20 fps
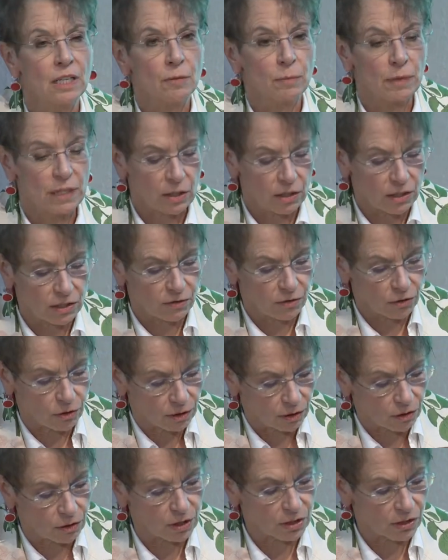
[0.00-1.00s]
because of
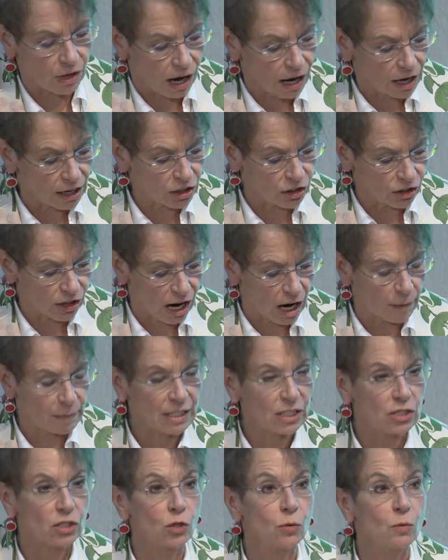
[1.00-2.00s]
course our job
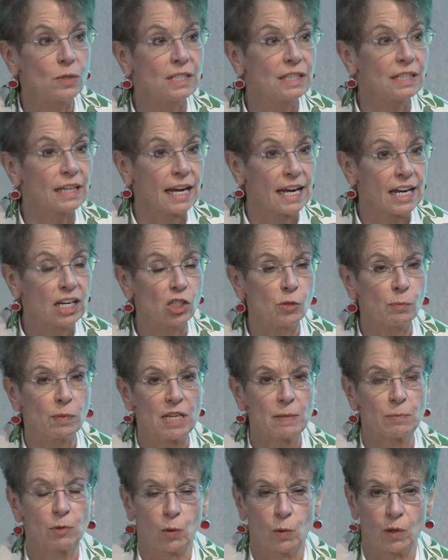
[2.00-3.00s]
is to engage
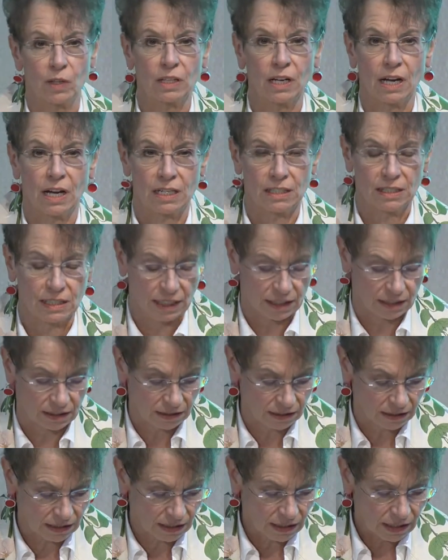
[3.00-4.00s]
people with content,
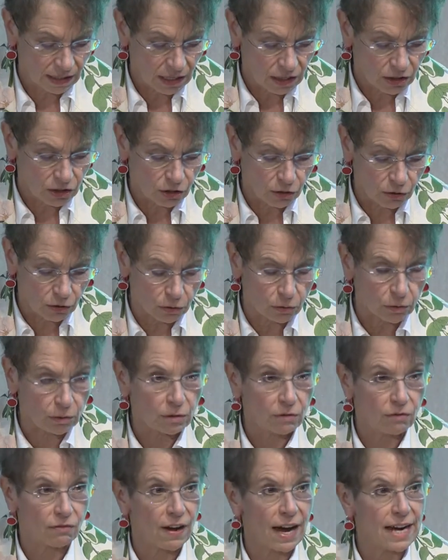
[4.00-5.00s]
to
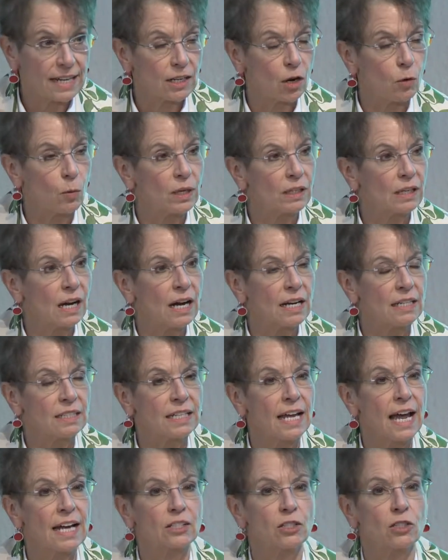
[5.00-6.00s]
find out what
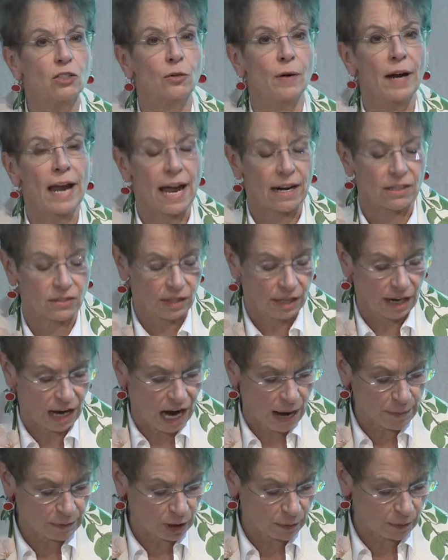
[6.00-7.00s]
content attracts and
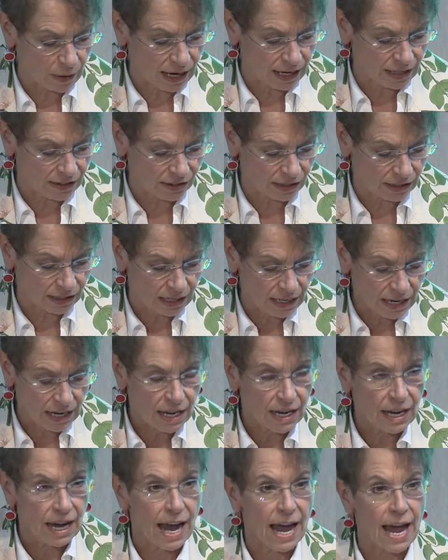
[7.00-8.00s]
optimize it.
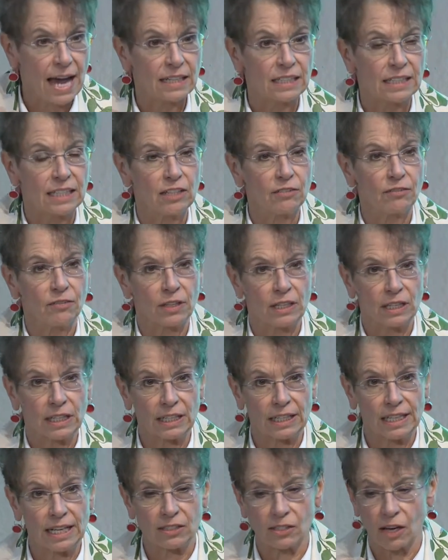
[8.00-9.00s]
And if
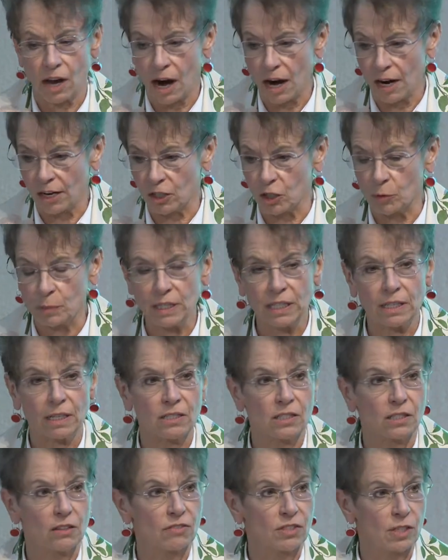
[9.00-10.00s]
it gets harder
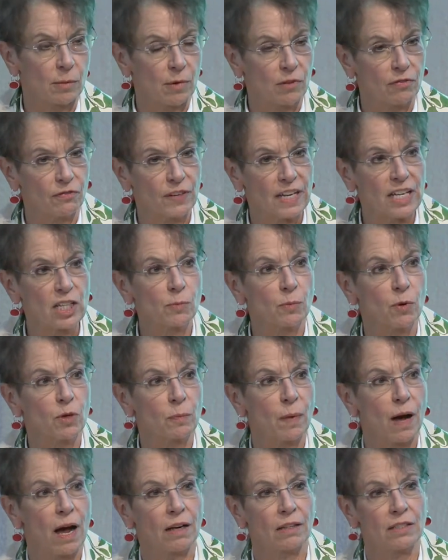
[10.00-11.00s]
because of some of Facebook
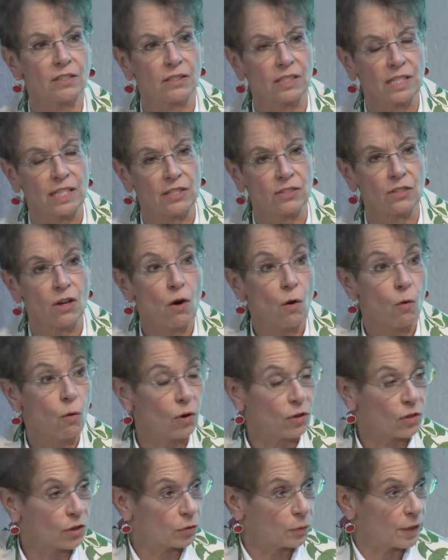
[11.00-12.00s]
policies
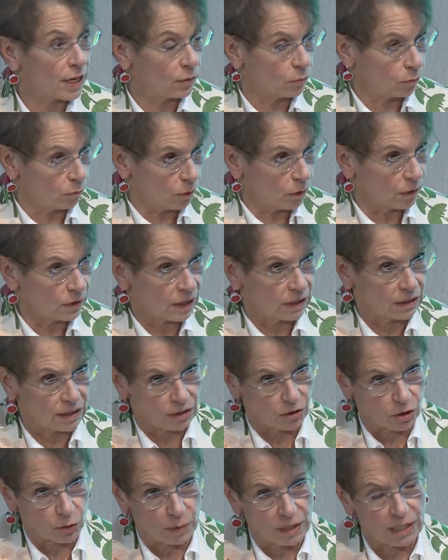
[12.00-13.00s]
or the great work that
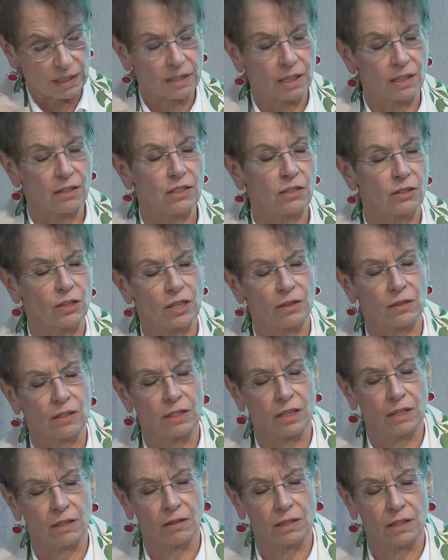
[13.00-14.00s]
here is being done
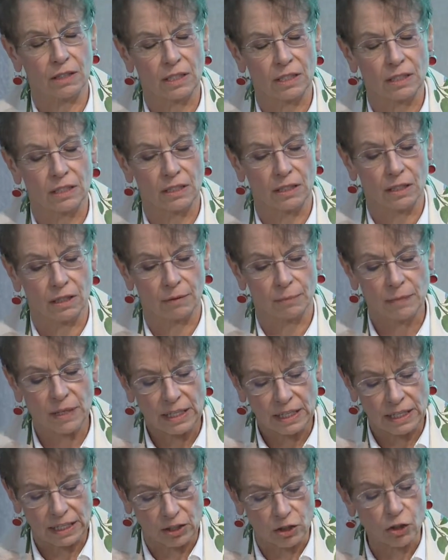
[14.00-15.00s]

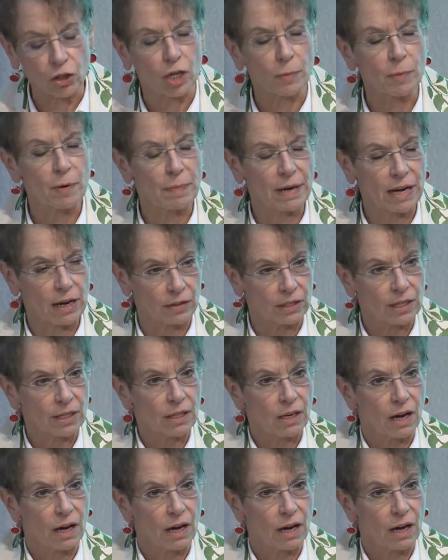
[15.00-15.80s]
in Europe about